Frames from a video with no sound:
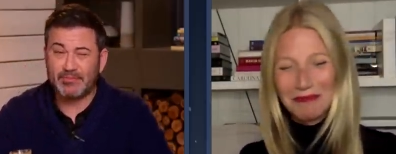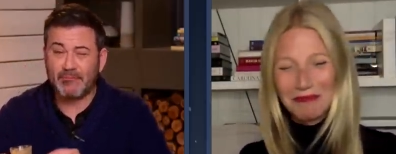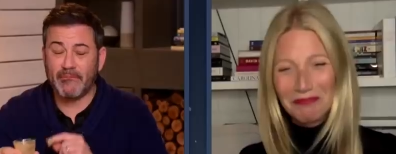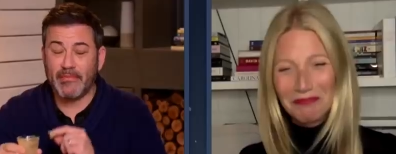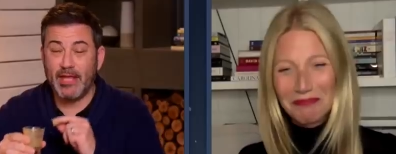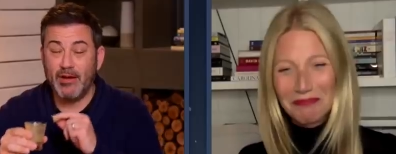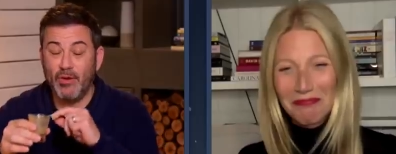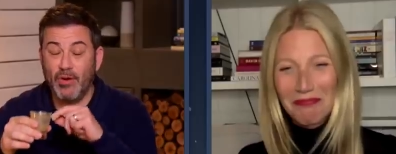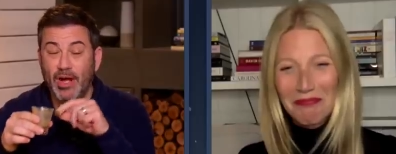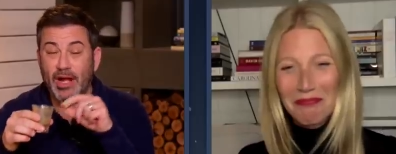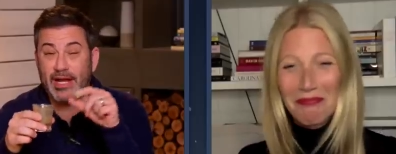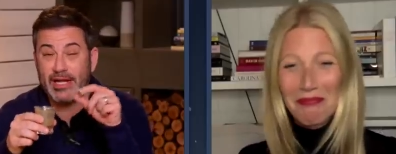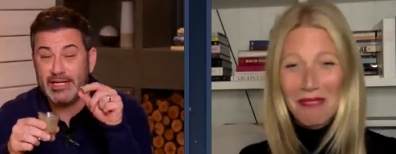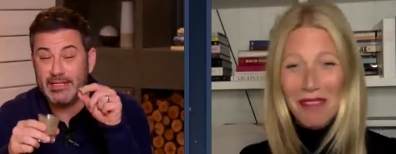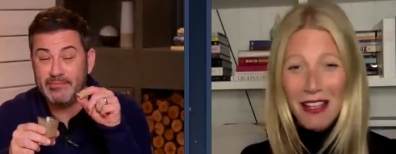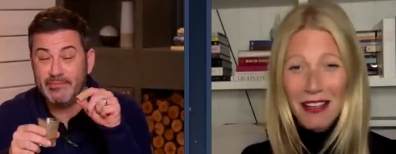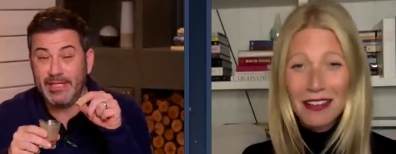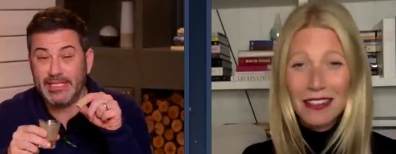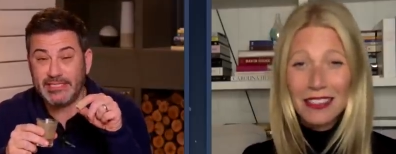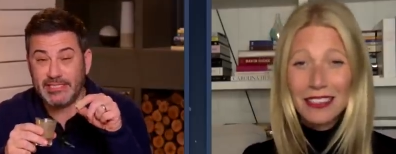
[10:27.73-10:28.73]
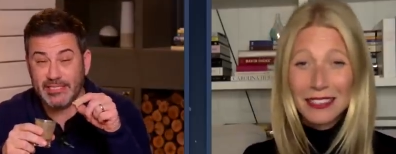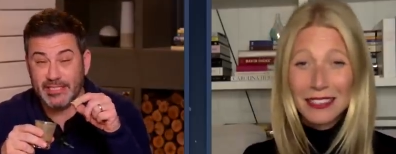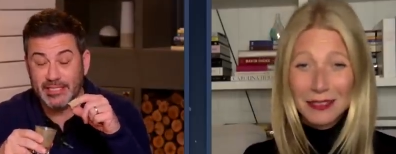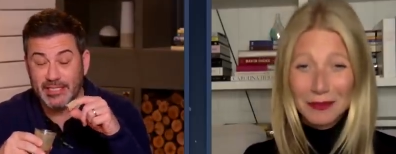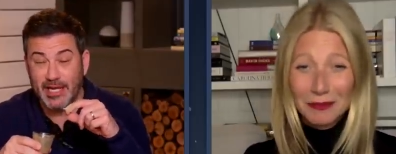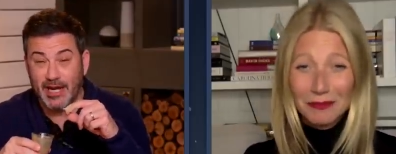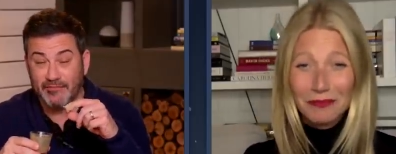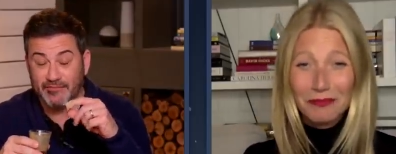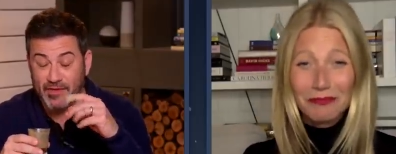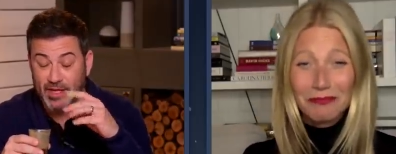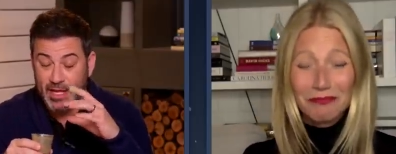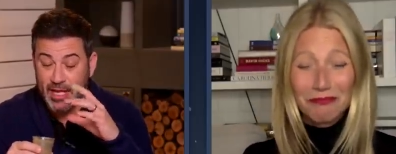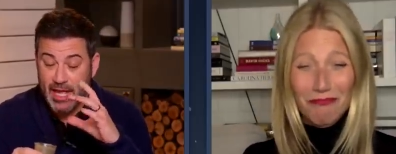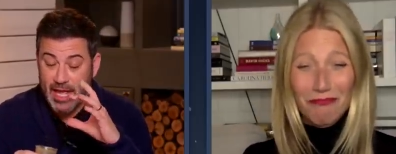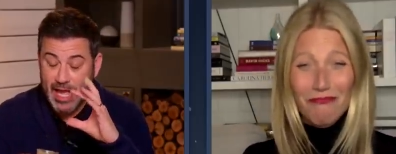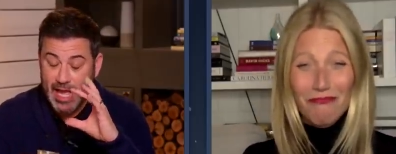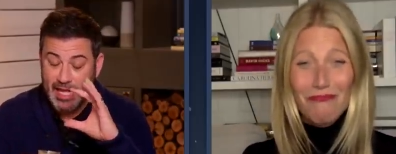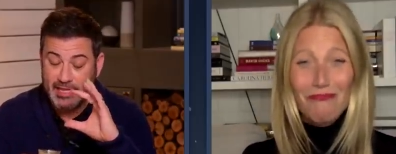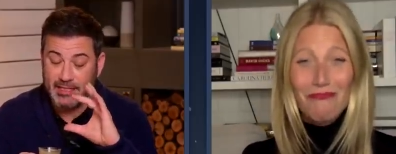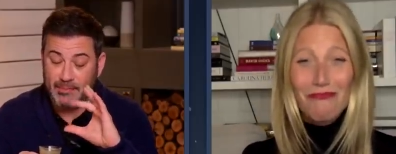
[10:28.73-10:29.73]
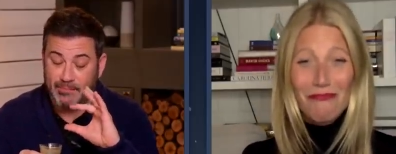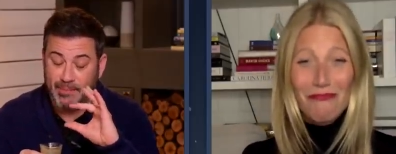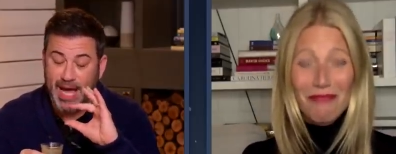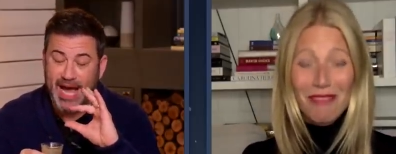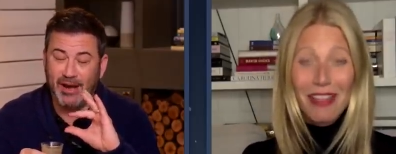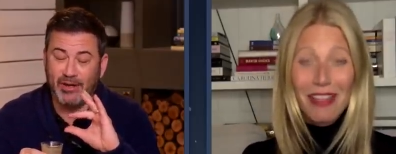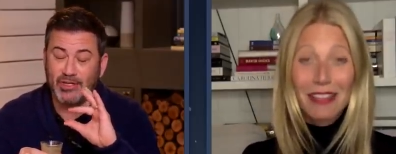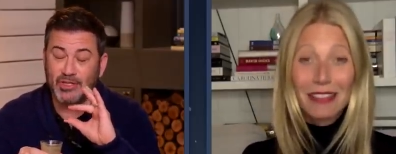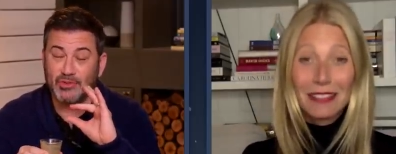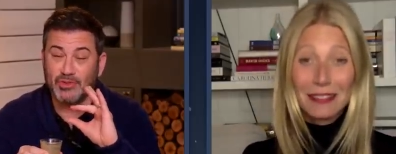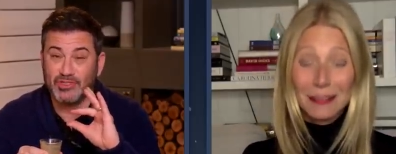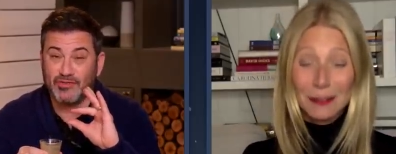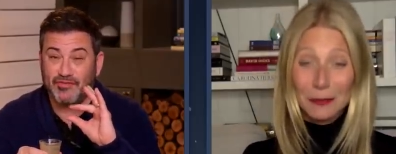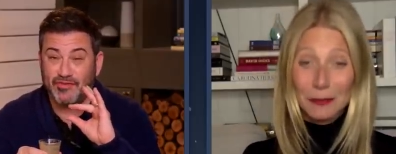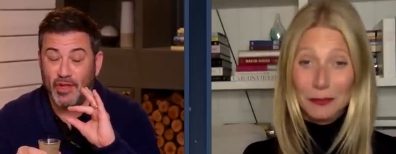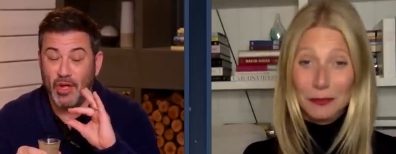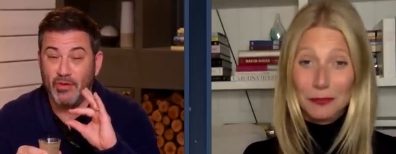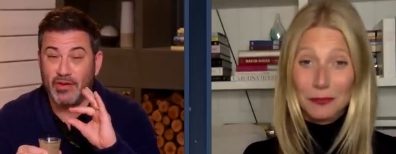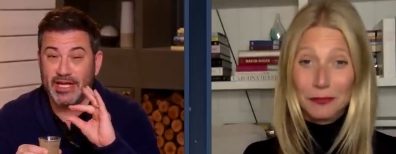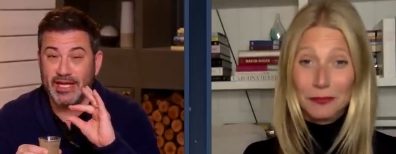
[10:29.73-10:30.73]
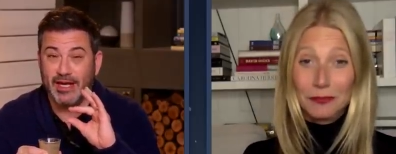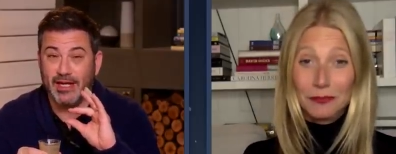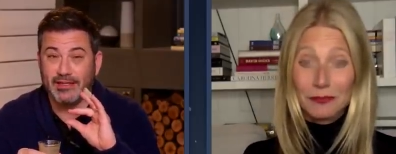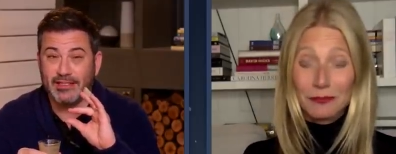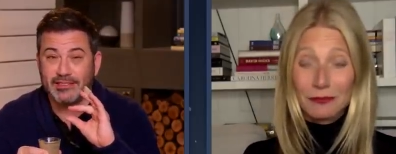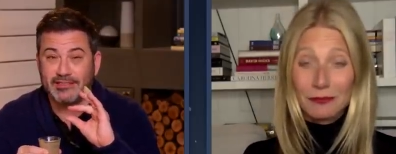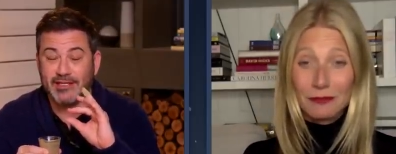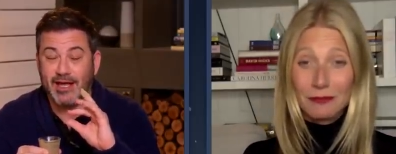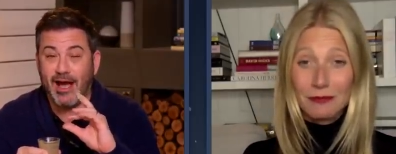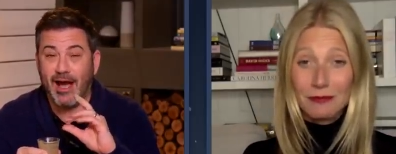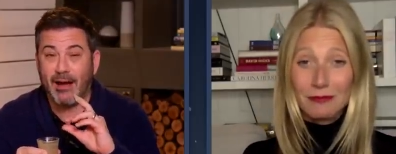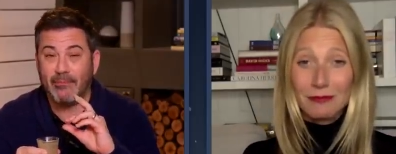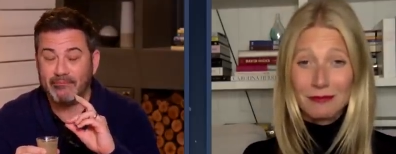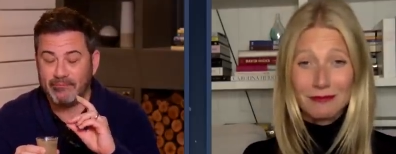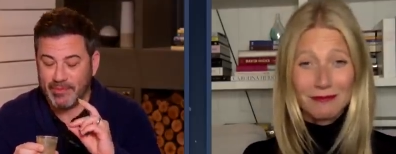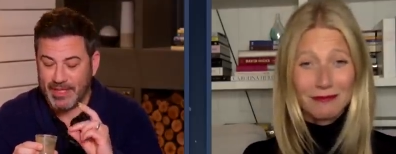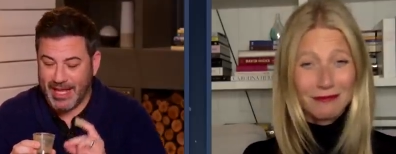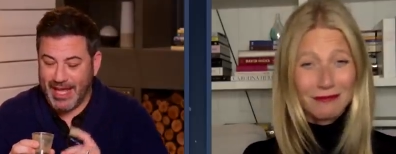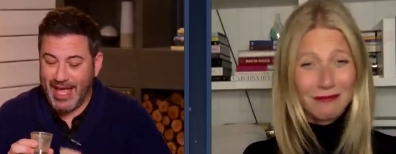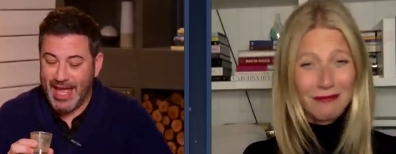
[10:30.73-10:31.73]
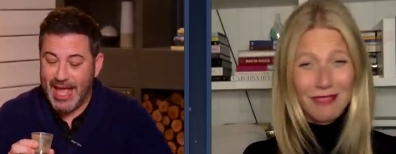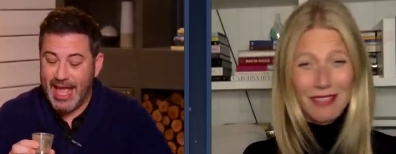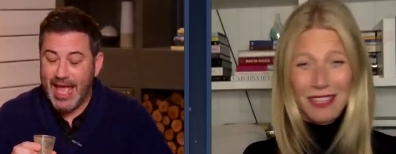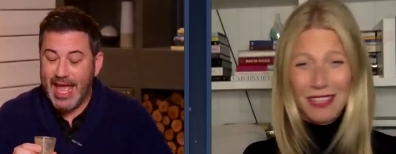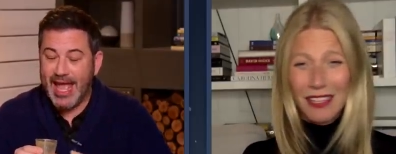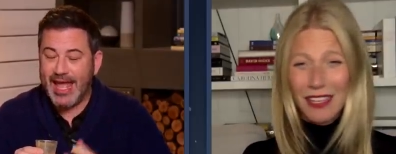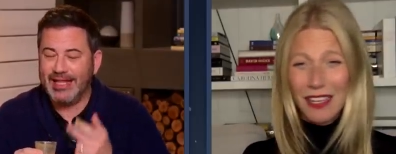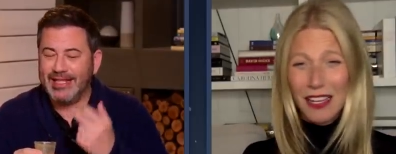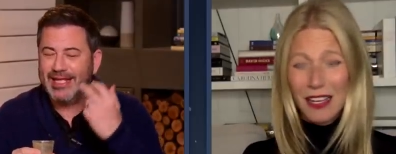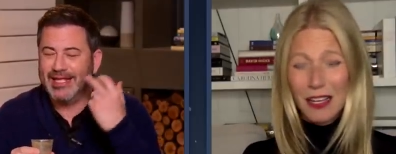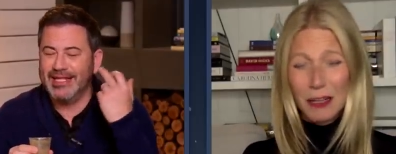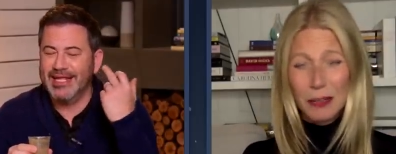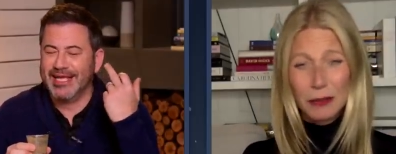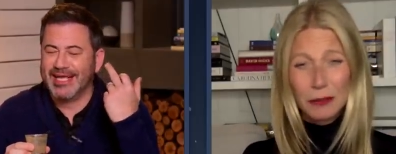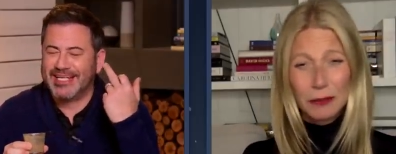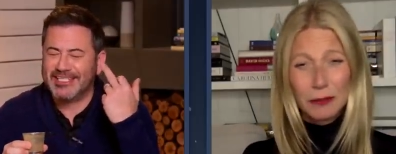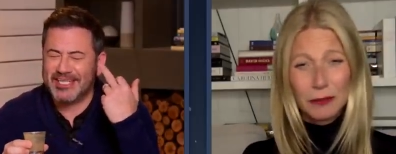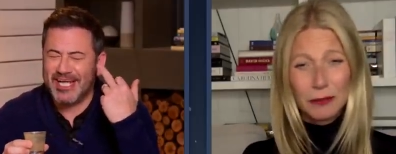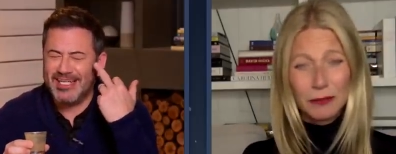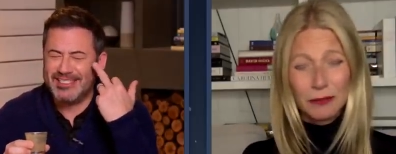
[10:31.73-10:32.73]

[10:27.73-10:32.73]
Speaker 1: You know what? I didn't mix it enough. And the powder was floating on the top. And oh. then it